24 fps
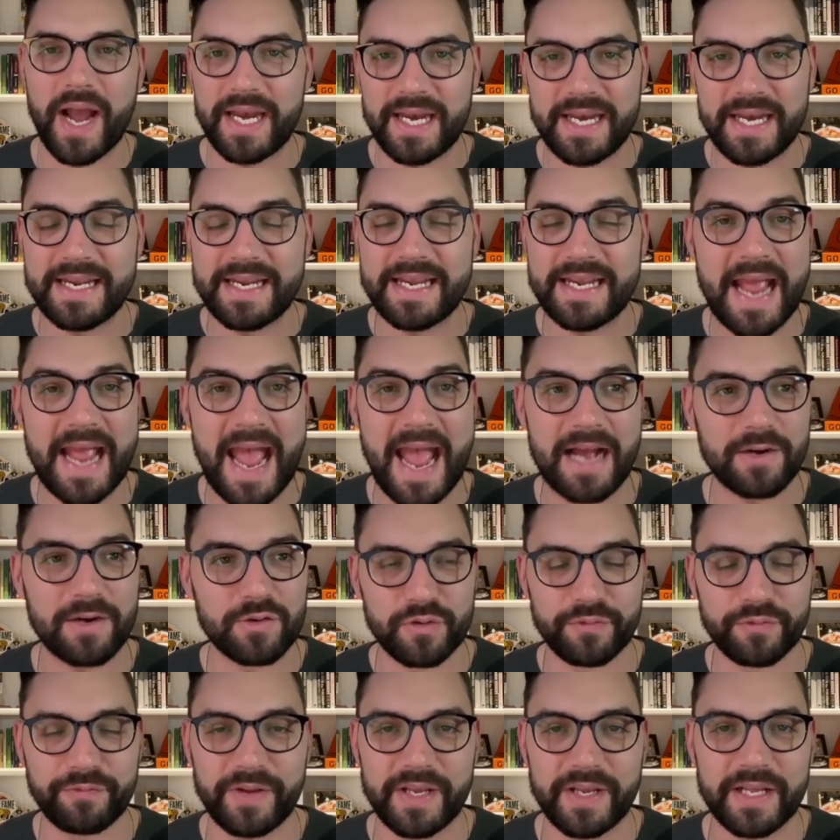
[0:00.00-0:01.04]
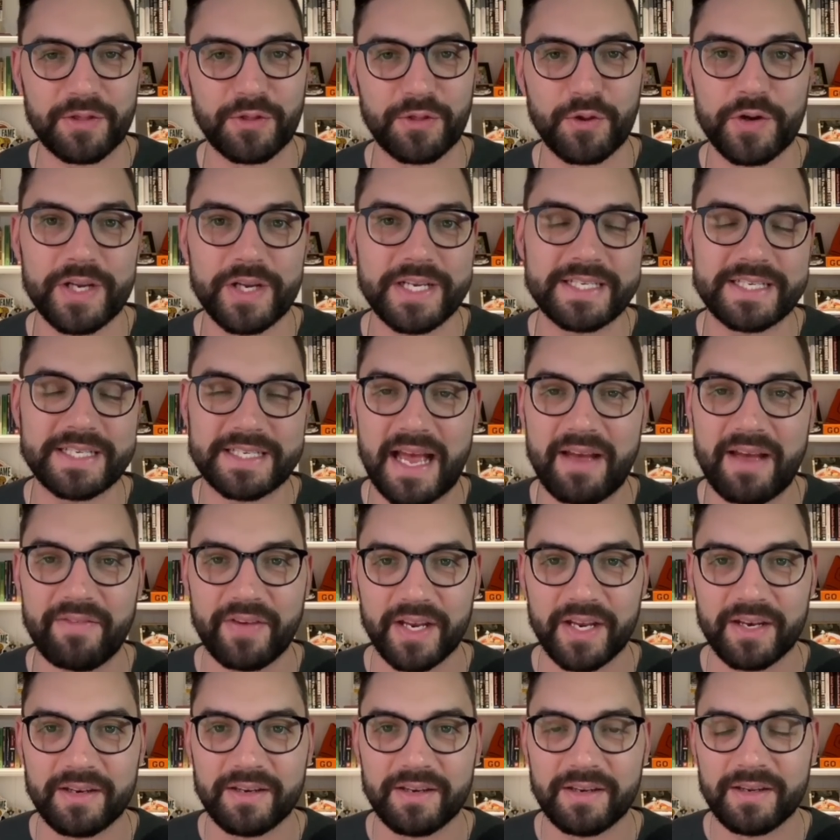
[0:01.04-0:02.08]
didn't he atrophy at
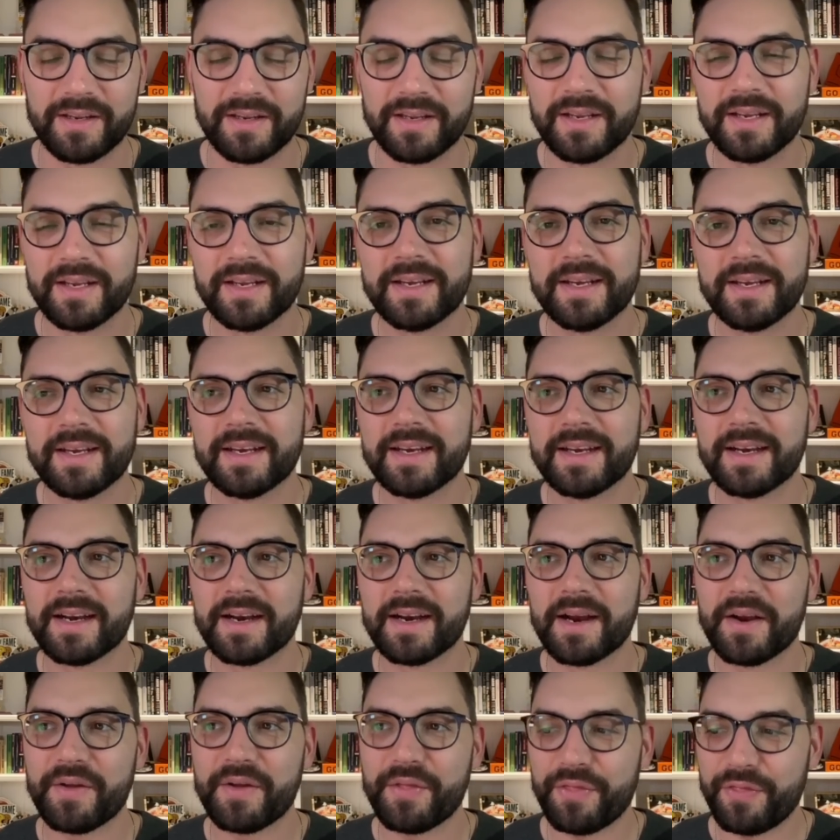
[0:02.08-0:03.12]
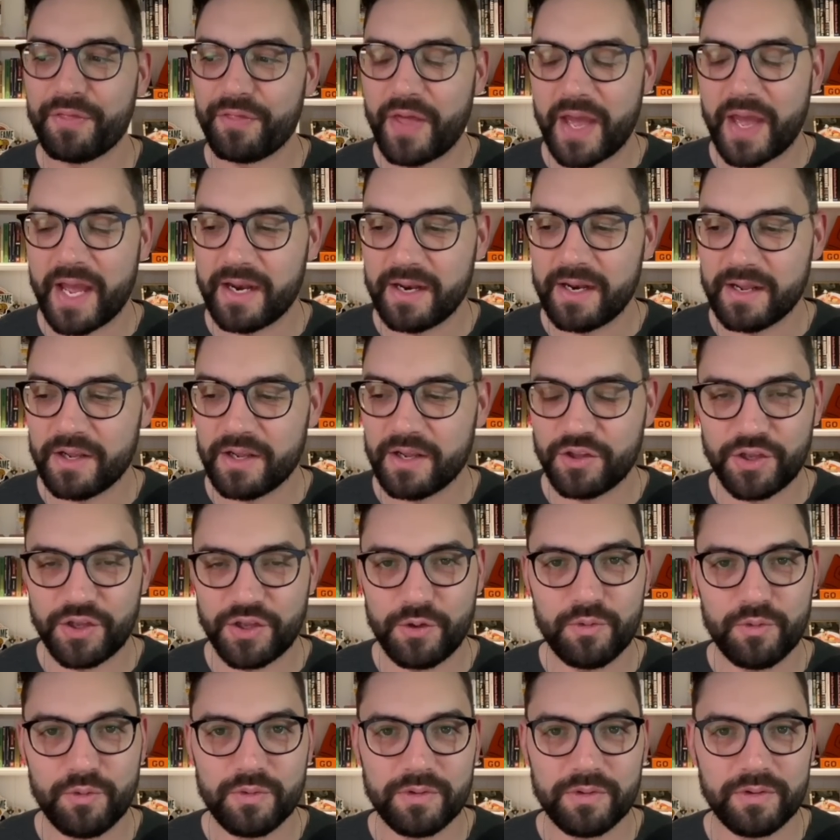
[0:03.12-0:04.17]
37? Then
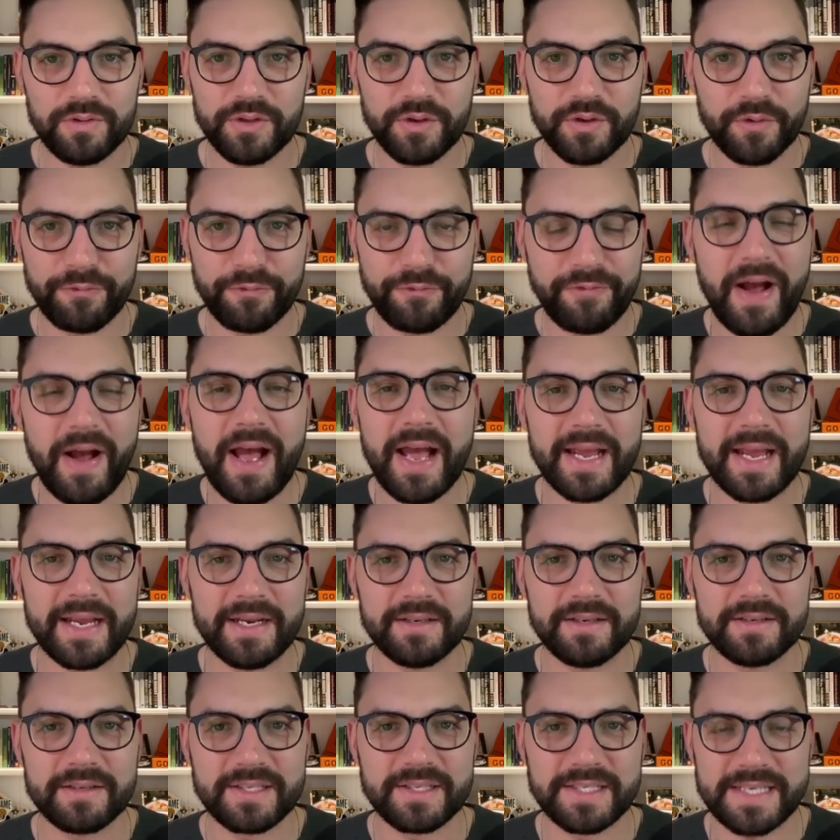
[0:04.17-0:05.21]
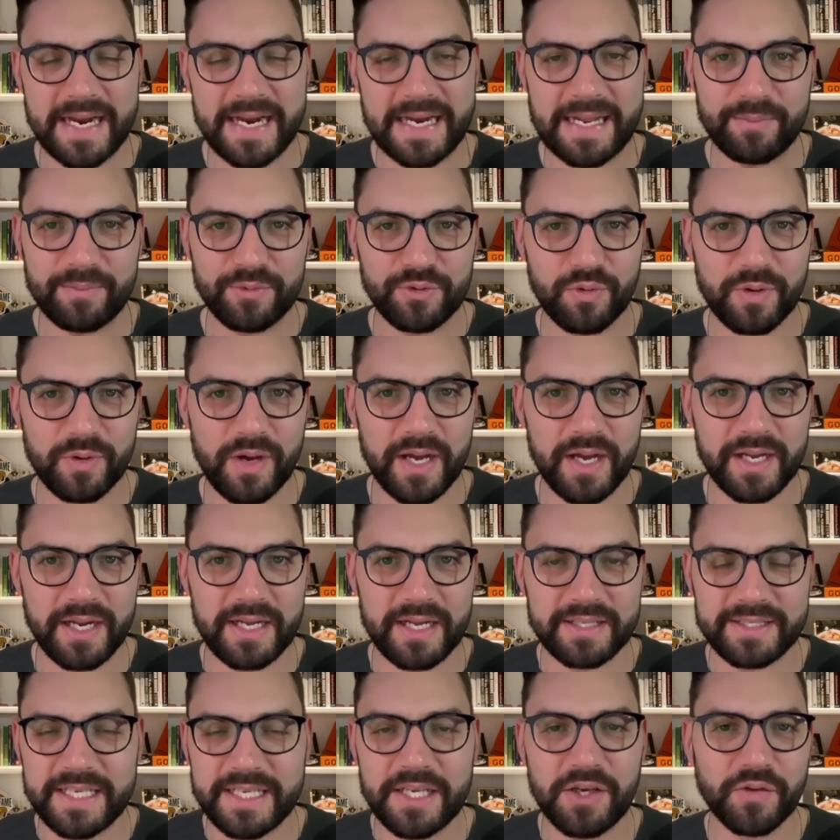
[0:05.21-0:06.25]
you're fine signing to
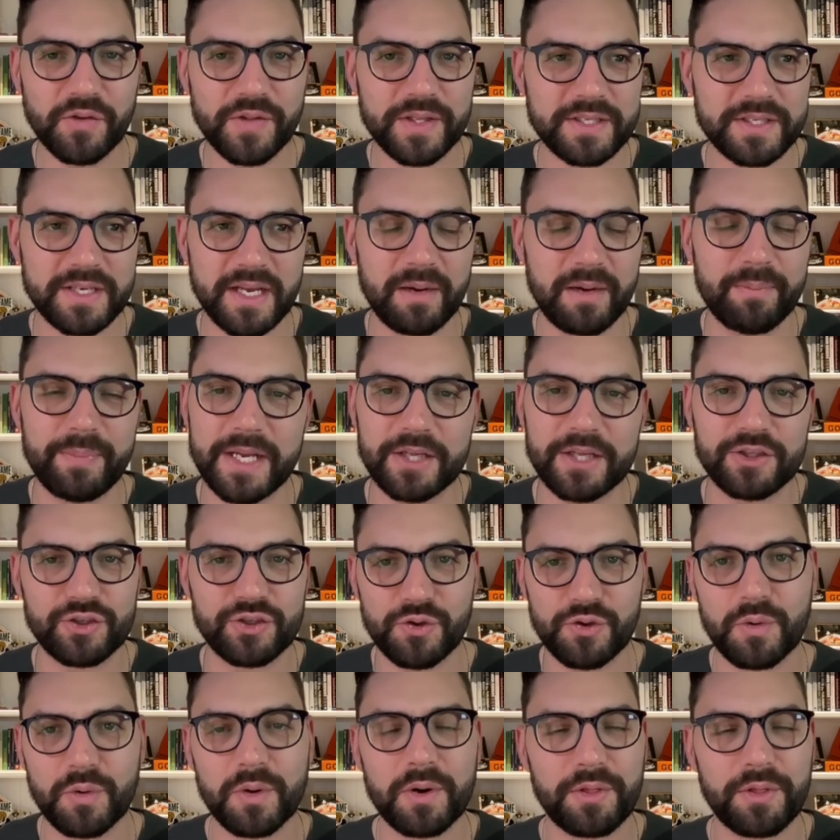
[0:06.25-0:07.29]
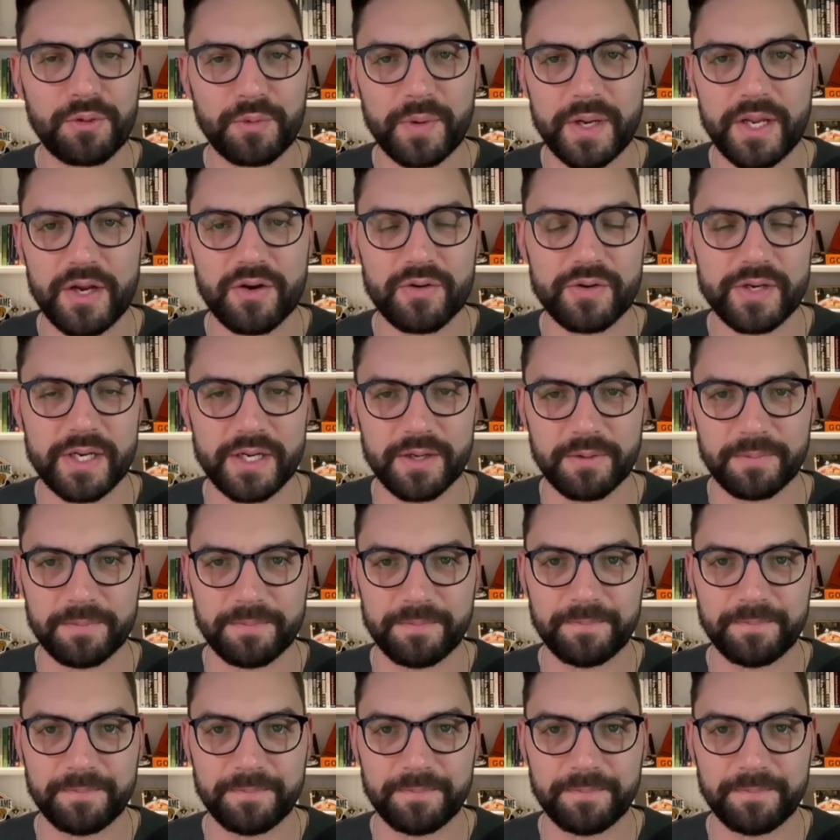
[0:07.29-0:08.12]
a deal that's going to be a 2 or 3 year deal.